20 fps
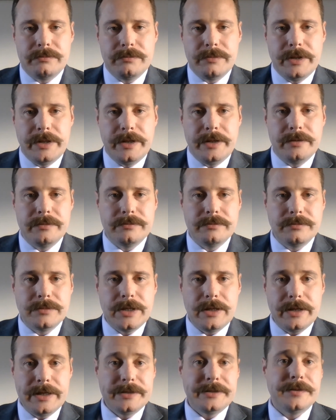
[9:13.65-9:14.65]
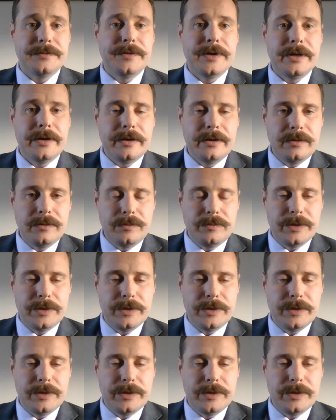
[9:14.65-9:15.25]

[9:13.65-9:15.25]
the alleged offending,